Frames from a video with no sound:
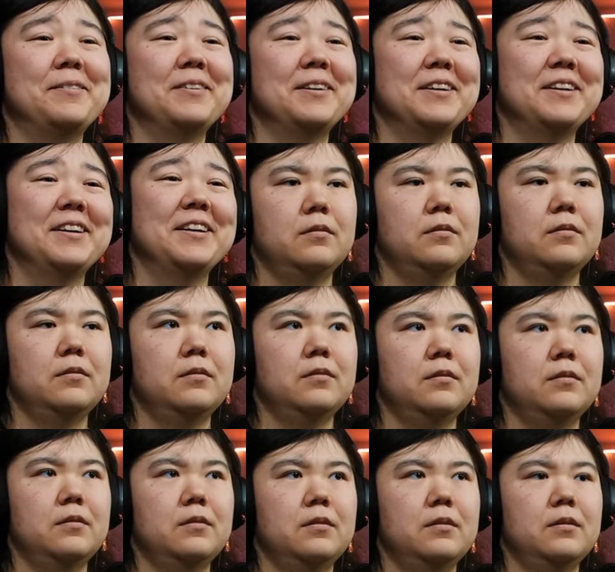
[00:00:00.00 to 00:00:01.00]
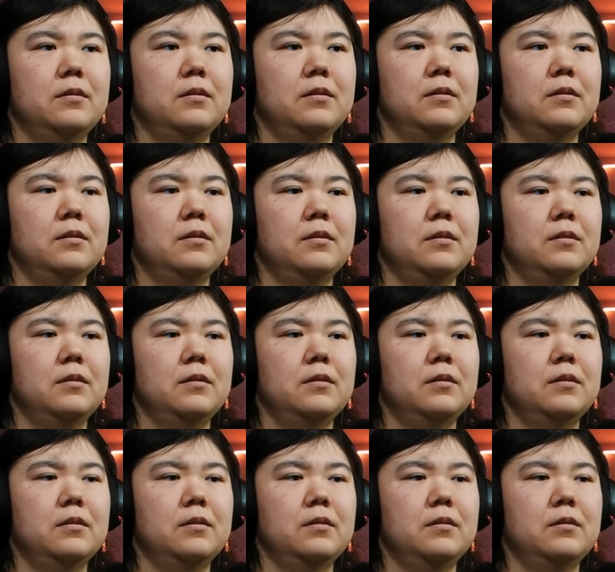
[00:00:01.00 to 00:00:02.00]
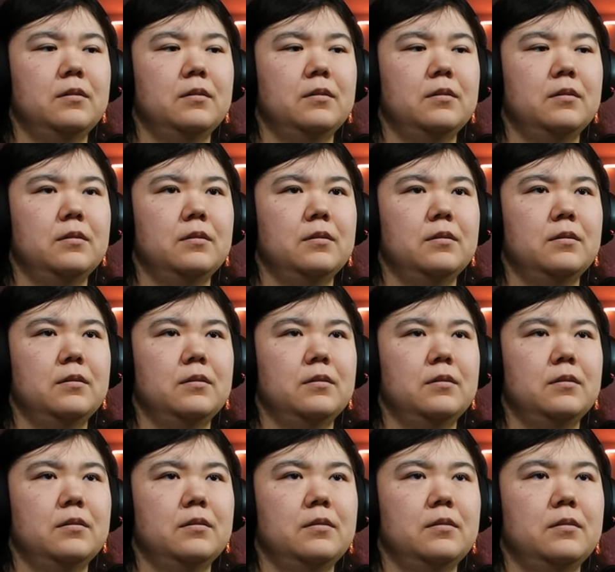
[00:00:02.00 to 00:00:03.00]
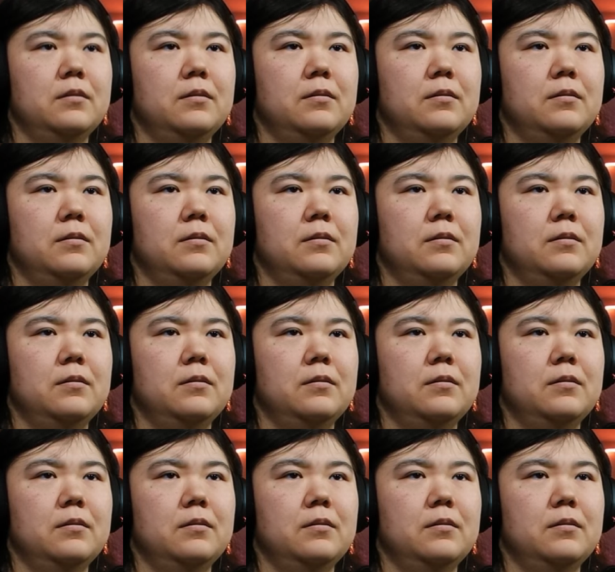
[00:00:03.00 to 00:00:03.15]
Nobody speaks.